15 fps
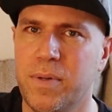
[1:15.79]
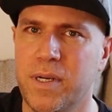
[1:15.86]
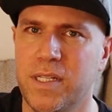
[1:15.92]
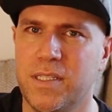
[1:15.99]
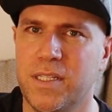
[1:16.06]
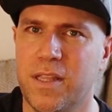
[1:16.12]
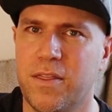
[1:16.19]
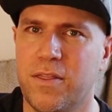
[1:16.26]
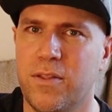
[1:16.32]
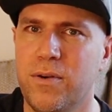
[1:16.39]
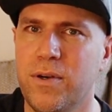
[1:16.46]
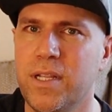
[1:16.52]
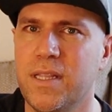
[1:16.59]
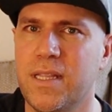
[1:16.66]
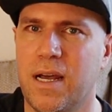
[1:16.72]
but it's a
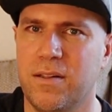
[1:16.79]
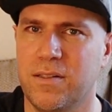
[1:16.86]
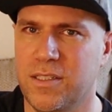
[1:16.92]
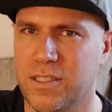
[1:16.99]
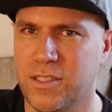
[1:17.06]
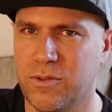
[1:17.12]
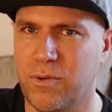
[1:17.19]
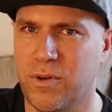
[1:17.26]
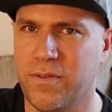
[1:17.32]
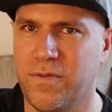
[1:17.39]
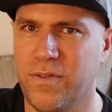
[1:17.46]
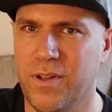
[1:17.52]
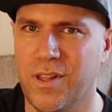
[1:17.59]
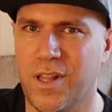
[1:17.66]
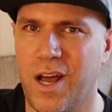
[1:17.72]
30,000 square
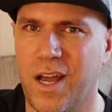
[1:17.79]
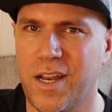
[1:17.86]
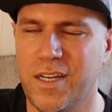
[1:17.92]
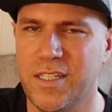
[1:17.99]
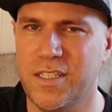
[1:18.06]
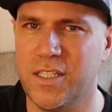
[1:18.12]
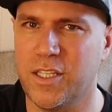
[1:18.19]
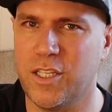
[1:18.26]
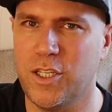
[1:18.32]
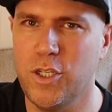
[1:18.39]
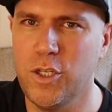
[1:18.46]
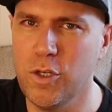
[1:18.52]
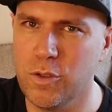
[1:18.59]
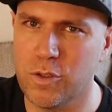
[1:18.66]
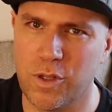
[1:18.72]
foot lot. It's a
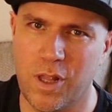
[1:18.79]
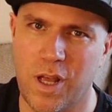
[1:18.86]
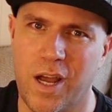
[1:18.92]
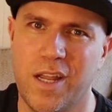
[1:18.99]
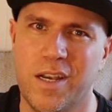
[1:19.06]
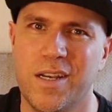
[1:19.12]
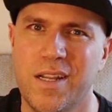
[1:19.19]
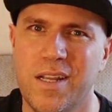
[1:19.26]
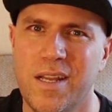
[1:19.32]
huge lot,